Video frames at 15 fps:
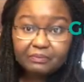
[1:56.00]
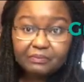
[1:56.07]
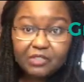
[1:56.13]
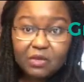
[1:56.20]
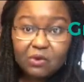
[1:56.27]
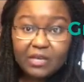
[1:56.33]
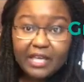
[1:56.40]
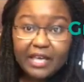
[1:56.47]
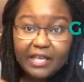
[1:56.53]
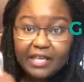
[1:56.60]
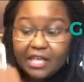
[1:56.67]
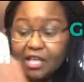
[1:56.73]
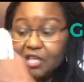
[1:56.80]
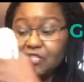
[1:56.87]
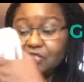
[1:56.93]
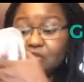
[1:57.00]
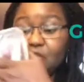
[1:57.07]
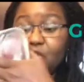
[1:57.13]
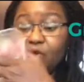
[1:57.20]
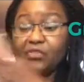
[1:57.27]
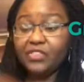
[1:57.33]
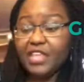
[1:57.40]
Okay,
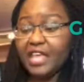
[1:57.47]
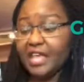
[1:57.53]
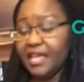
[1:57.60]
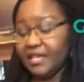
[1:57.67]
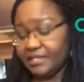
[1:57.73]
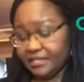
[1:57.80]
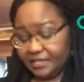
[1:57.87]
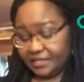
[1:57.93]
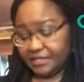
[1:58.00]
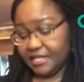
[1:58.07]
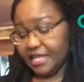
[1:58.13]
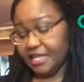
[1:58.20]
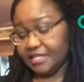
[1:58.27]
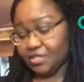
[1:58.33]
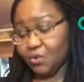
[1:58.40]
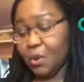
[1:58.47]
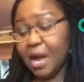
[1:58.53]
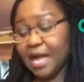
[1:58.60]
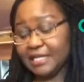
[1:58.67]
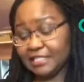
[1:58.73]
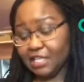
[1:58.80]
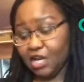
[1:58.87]
so this is
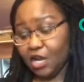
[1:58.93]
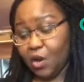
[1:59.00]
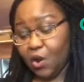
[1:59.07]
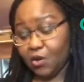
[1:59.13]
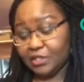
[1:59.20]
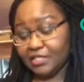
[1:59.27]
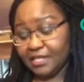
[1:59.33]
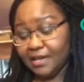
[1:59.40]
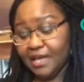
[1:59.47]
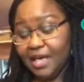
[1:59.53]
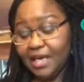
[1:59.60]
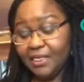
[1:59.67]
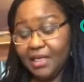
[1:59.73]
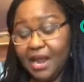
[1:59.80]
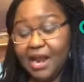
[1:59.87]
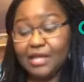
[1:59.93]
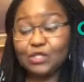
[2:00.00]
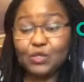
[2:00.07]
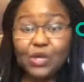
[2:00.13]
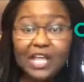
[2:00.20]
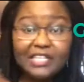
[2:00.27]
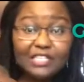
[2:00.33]
quite a lot. There are
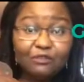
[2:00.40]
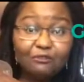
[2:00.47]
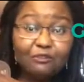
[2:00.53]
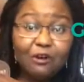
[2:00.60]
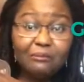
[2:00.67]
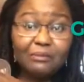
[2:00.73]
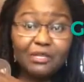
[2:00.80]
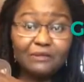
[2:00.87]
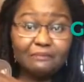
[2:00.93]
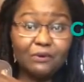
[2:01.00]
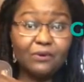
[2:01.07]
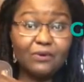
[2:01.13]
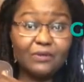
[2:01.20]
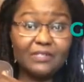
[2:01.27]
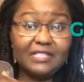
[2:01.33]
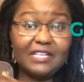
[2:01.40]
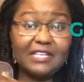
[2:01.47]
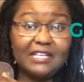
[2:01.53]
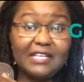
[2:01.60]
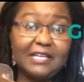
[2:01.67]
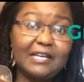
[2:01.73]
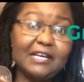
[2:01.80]
24 meatballs in
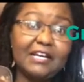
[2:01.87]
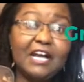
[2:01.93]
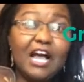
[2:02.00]
here.